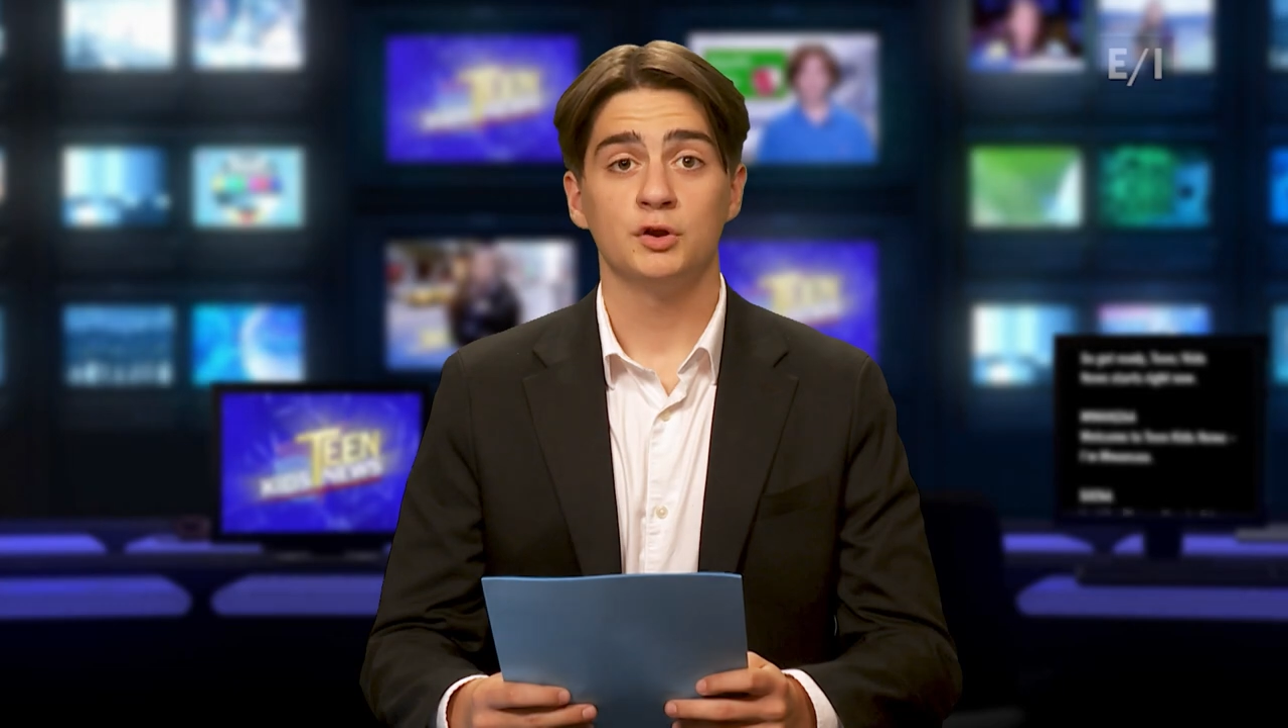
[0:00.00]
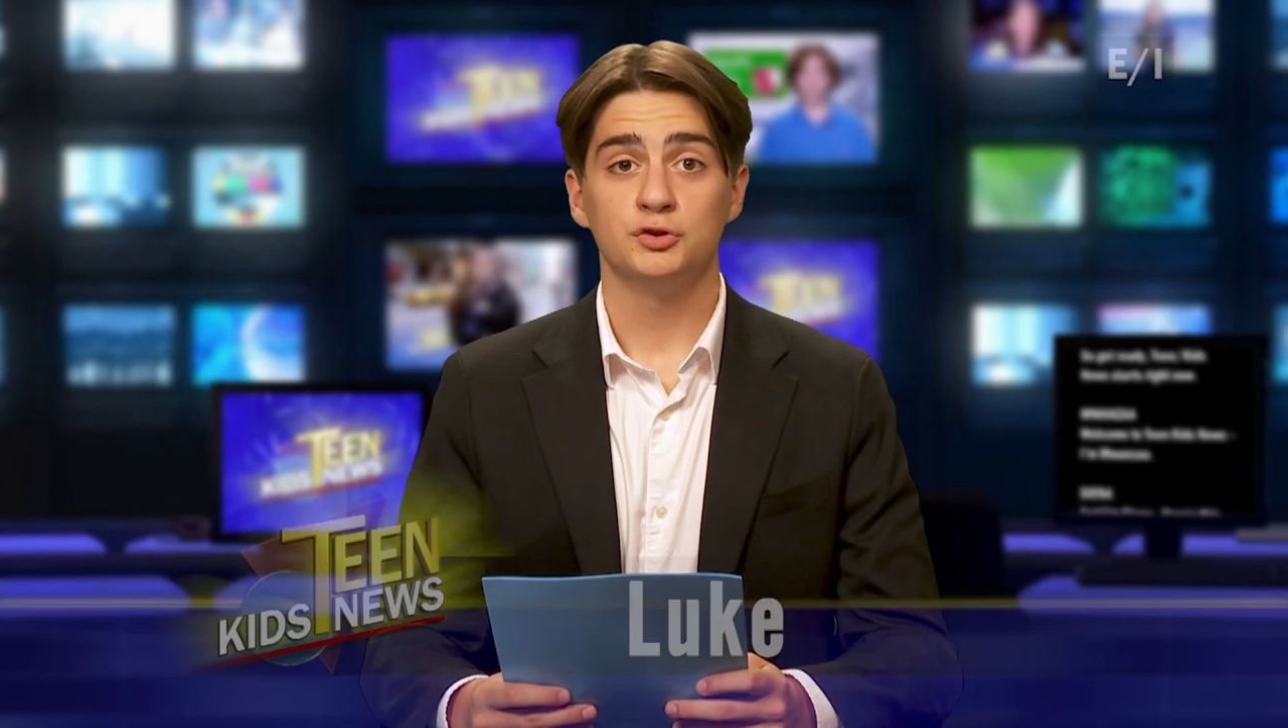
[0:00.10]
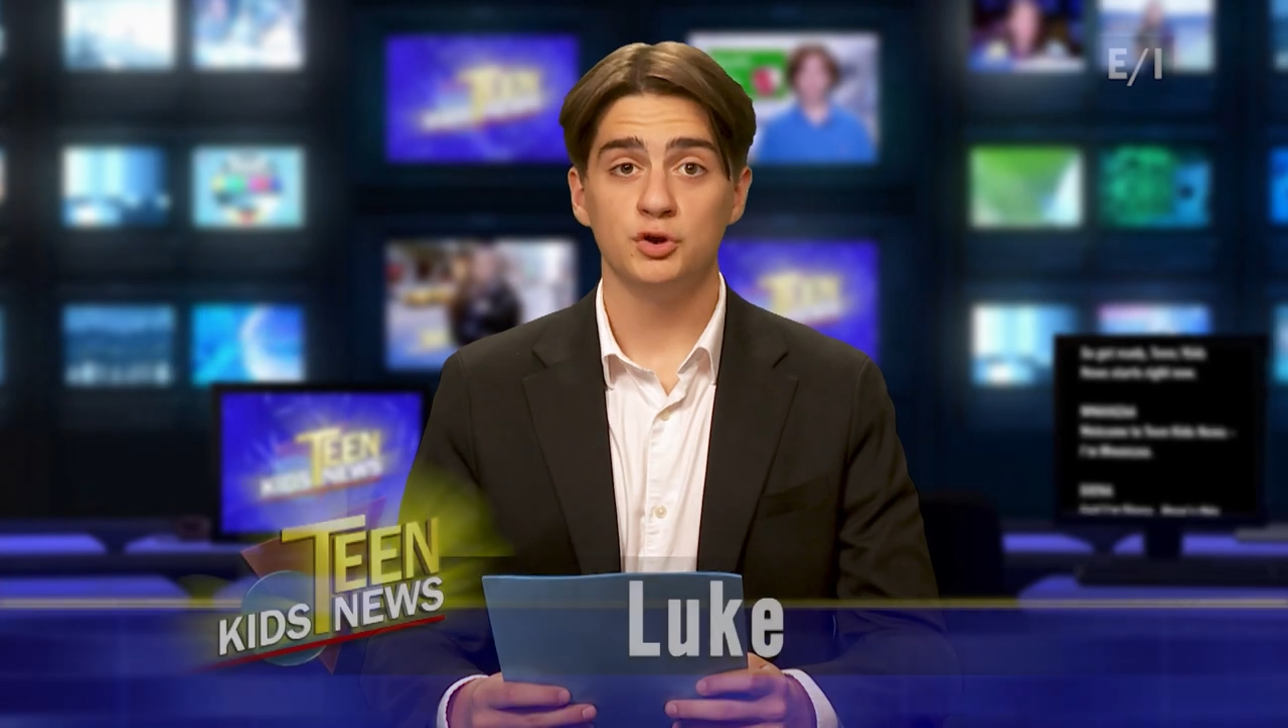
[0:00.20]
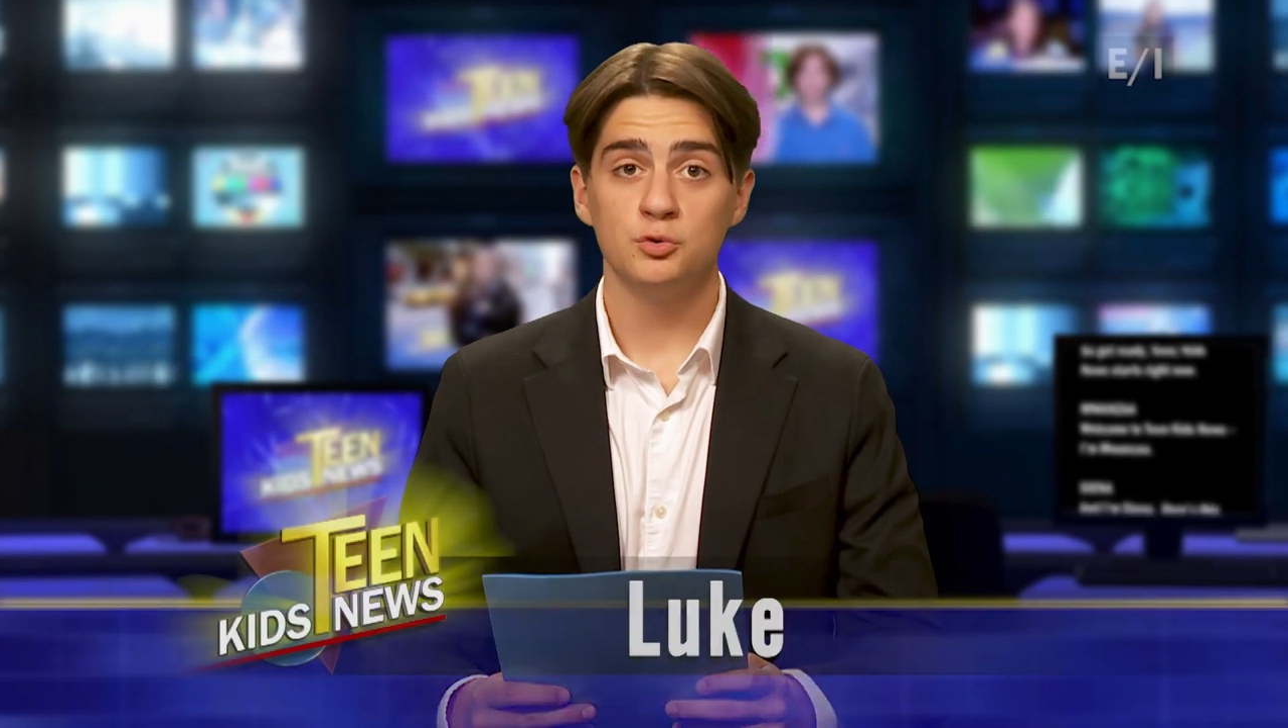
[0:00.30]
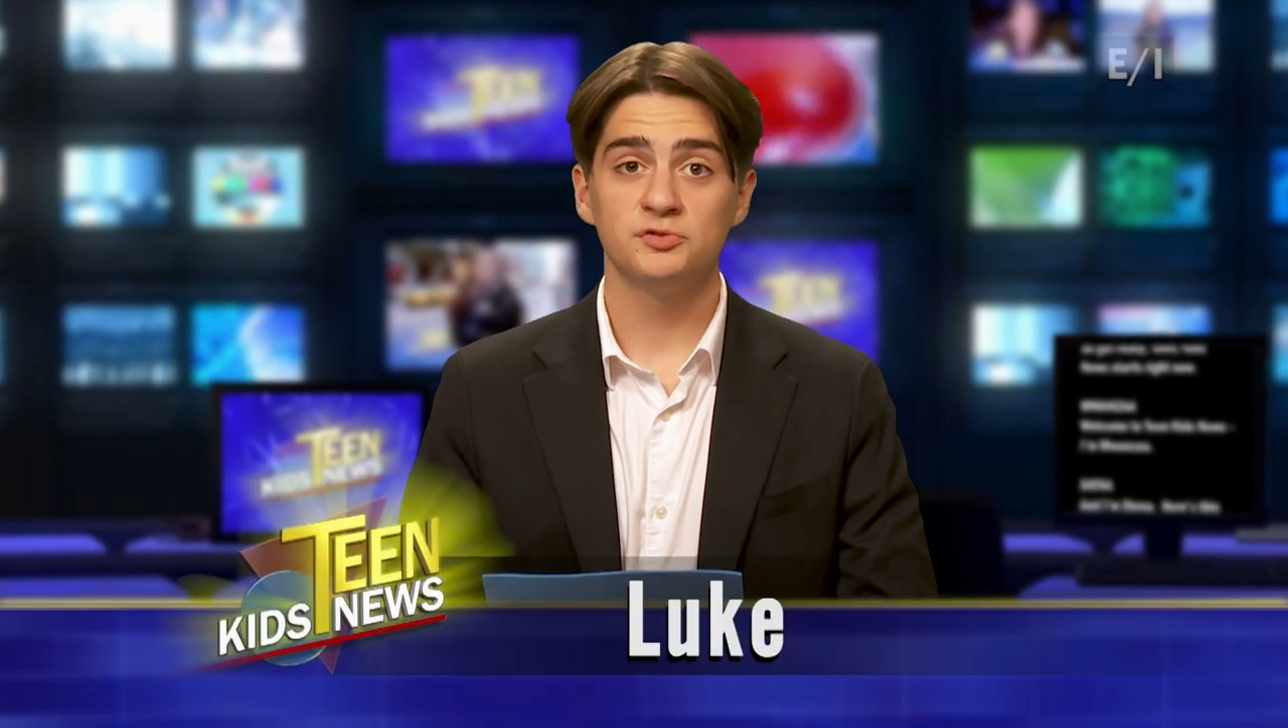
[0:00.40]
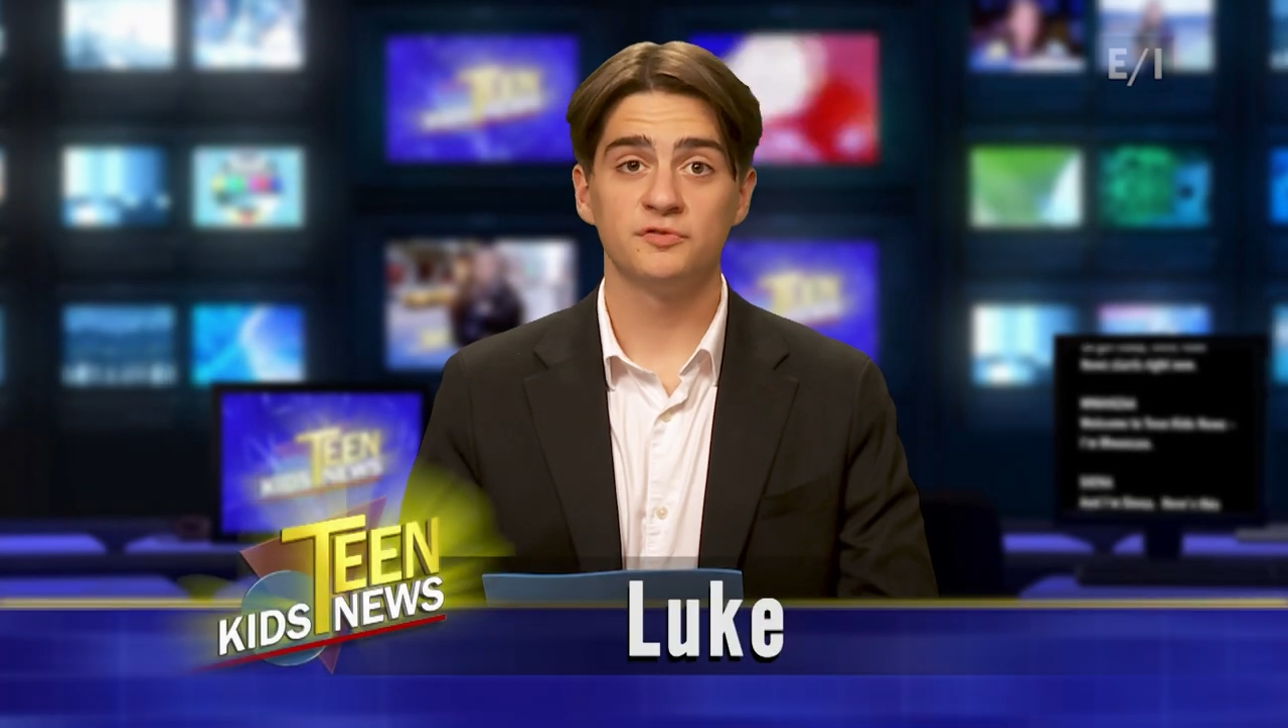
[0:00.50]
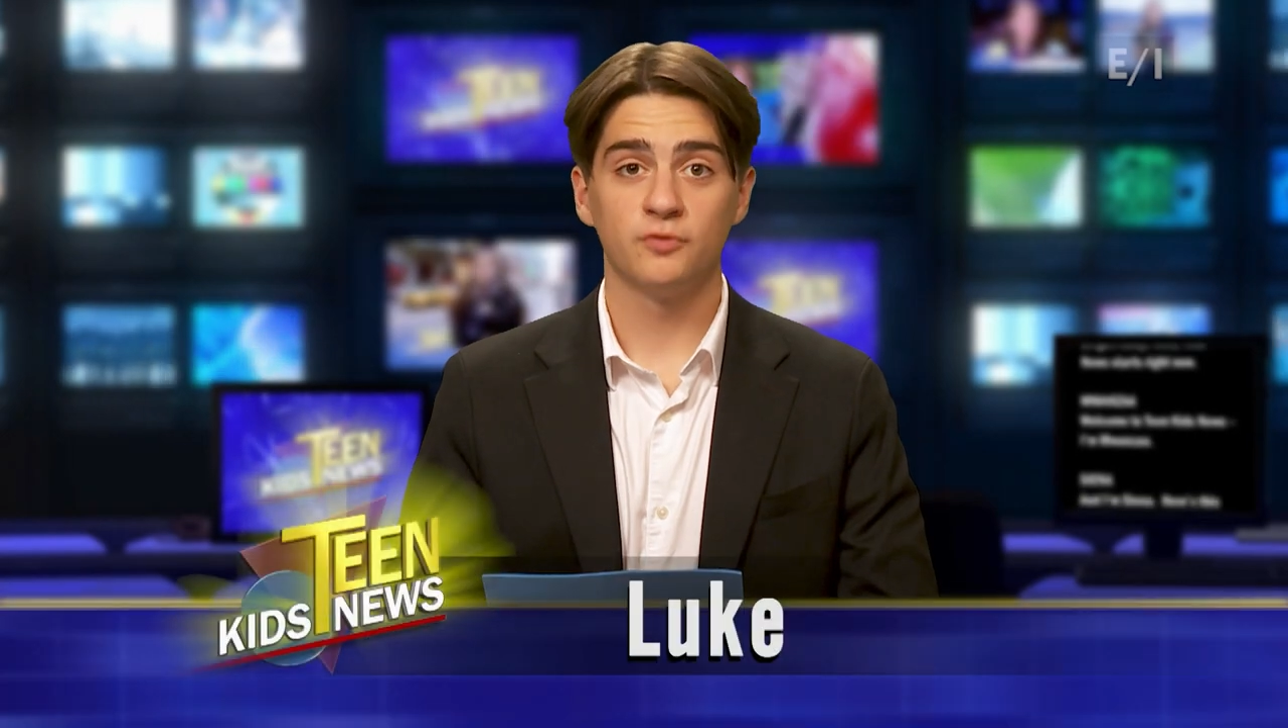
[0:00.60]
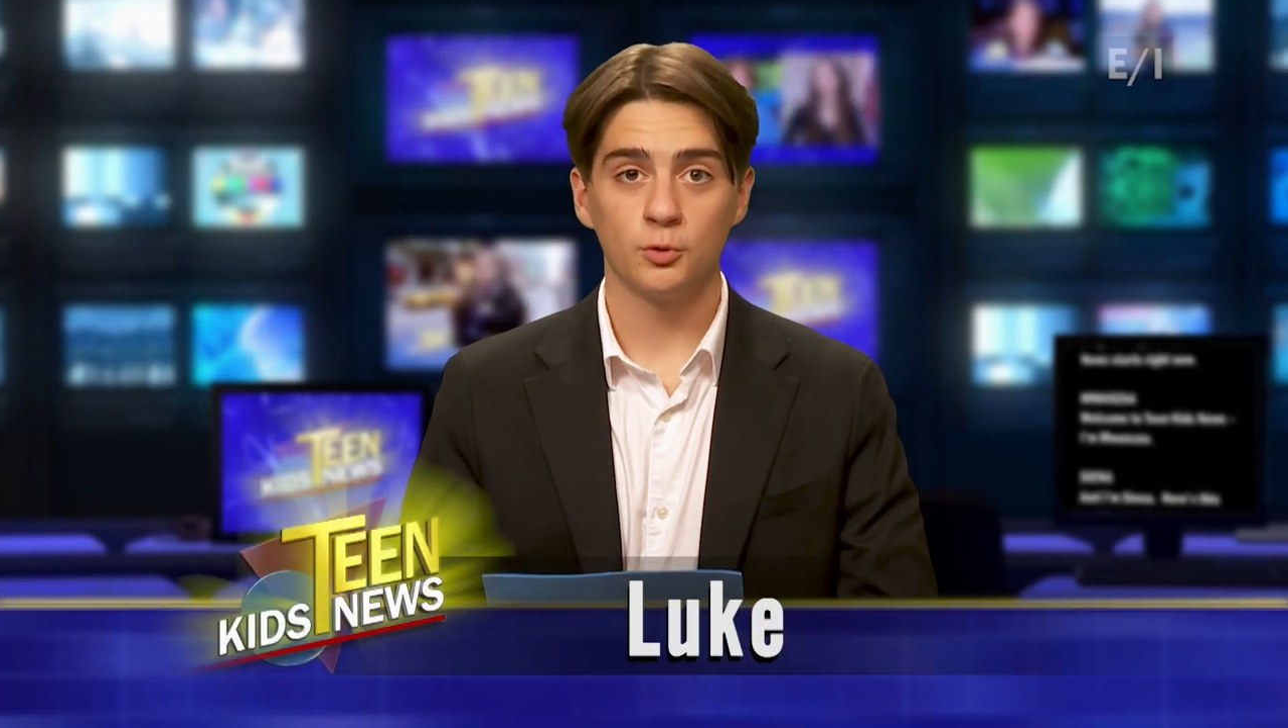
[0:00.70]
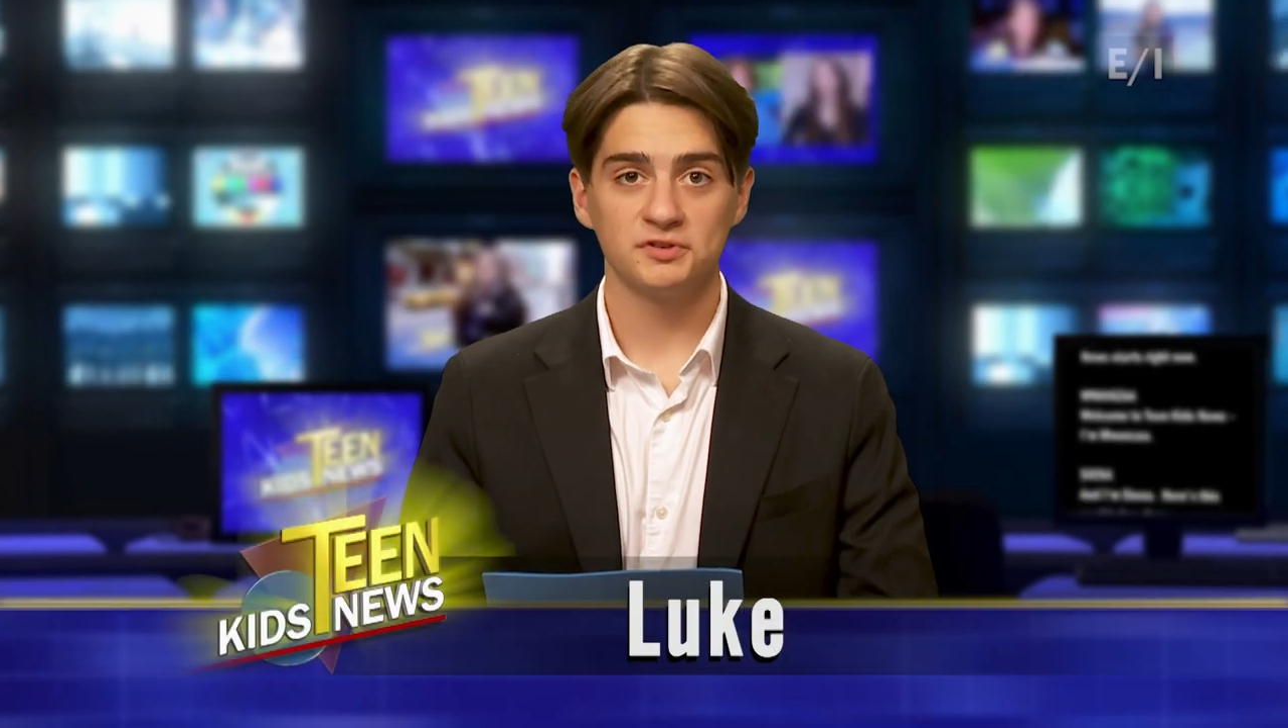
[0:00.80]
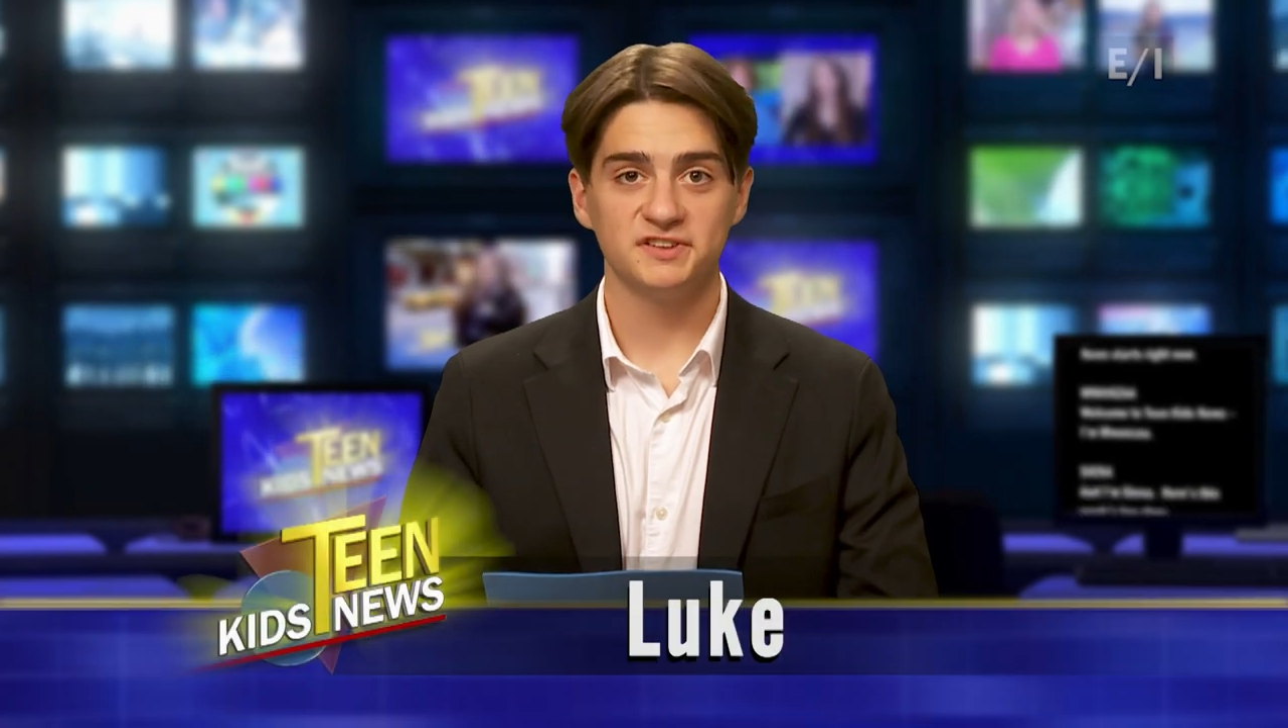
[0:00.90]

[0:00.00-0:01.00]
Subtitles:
News for